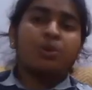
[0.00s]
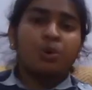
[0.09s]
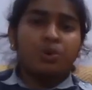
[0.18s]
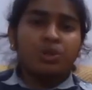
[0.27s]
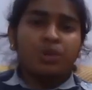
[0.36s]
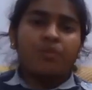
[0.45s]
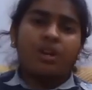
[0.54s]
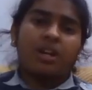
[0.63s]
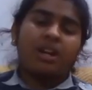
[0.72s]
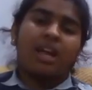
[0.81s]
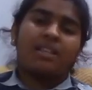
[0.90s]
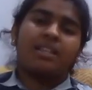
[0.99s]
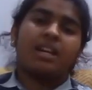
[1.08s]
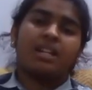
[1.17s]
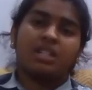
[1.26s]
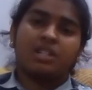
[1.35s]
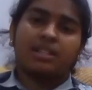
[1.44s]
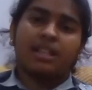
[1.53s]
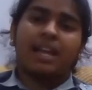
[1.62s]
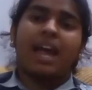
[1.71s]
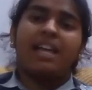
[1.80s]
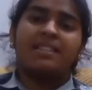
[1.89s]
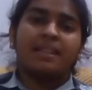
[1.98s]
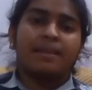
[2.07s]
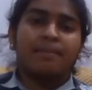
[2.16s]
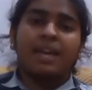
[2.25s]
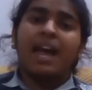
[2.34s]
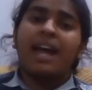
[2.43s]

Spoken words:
crucial for recognizing conditions like ischemia